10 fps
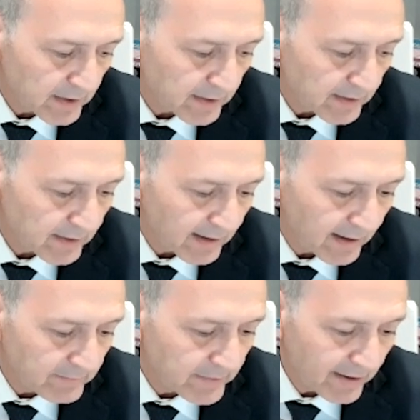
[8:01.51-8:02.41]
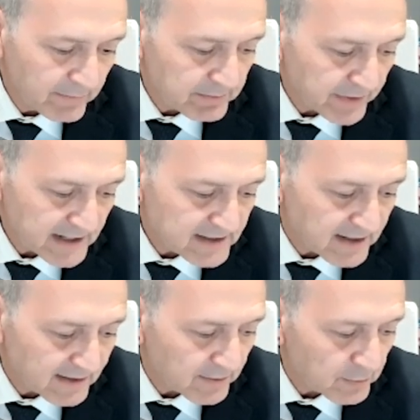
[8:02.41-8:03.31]
I'm impressed
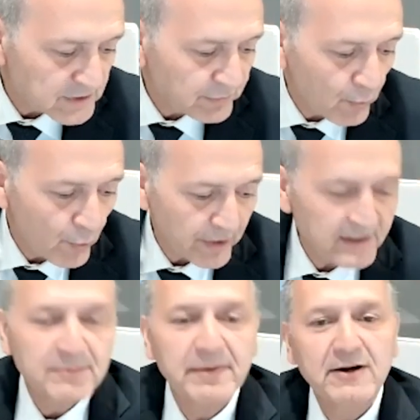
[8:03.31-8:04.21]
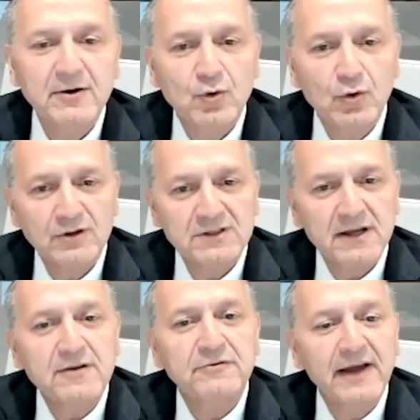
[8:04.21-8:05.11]
that there was 4 independent cohorts
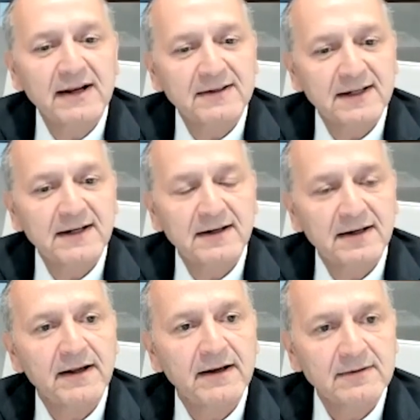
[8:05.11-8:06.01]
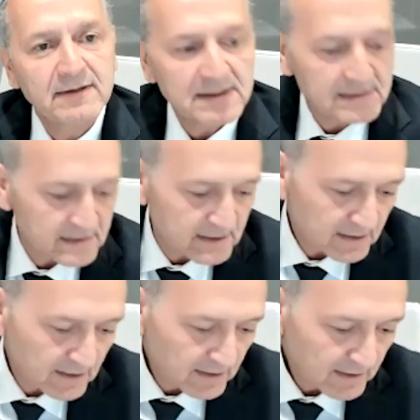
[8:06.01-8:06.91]
that you validated in. That's
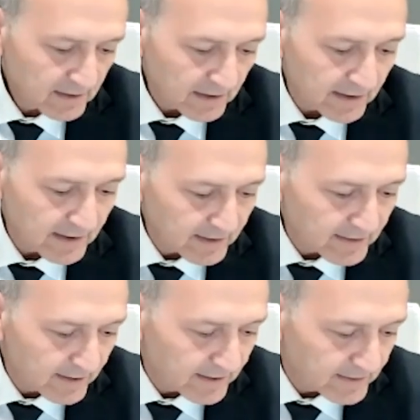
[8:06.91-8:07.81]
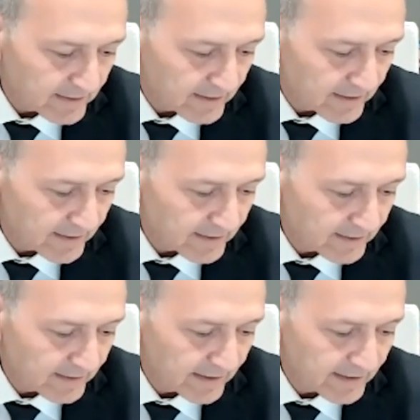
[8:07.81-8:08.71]
and
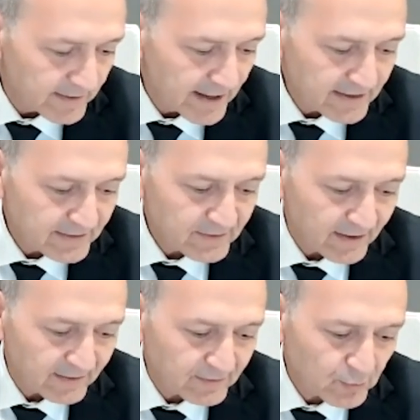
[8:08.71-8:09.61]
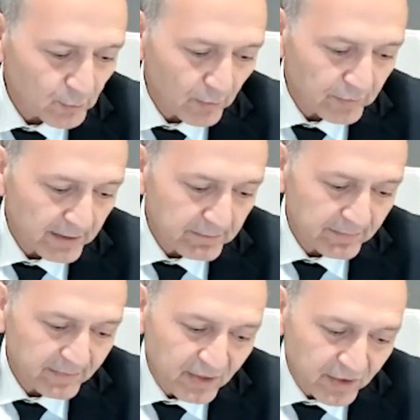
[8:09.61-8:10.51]
then 2 of
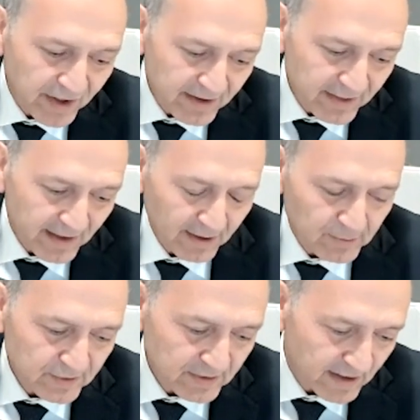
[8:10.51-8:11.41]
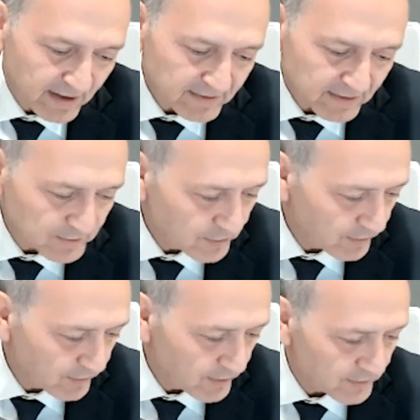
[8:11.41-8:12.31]
them
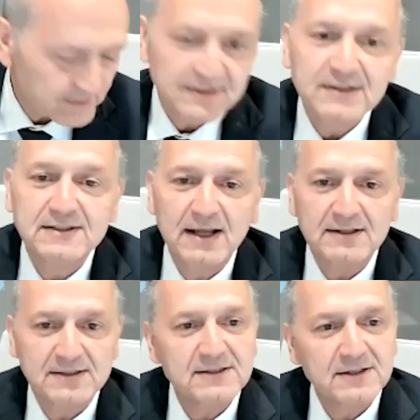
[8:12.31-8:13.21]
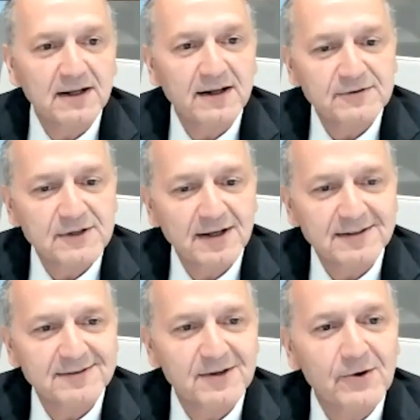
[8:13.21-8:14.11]
3,836 slides. That's a lot of
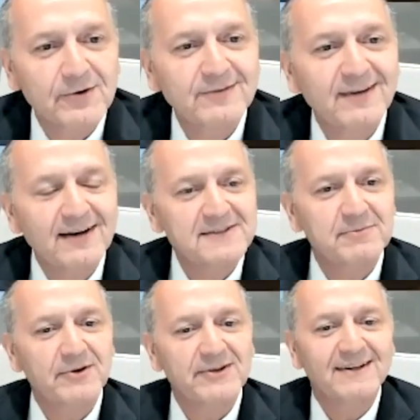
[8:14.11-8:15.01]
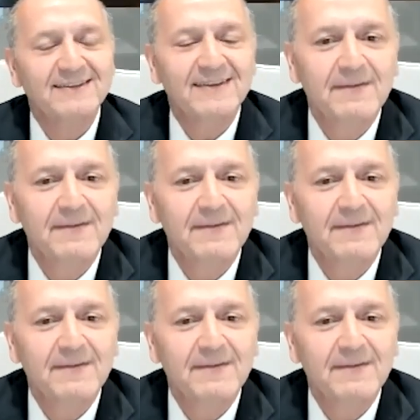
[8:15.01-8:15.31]
slides. So tell us about that.